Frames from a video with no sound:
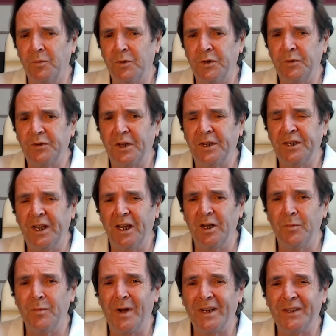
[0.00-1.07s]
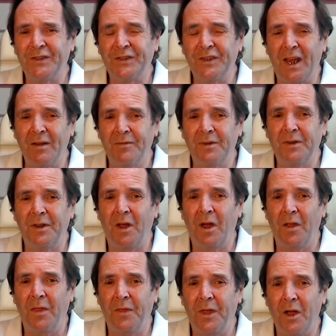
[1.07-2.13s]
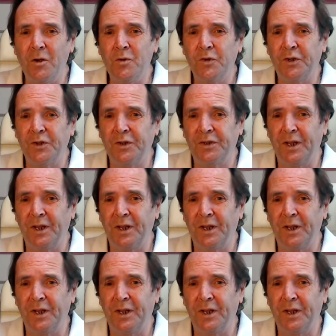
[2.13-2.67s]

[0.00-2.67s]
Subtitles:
which was attended by 7,000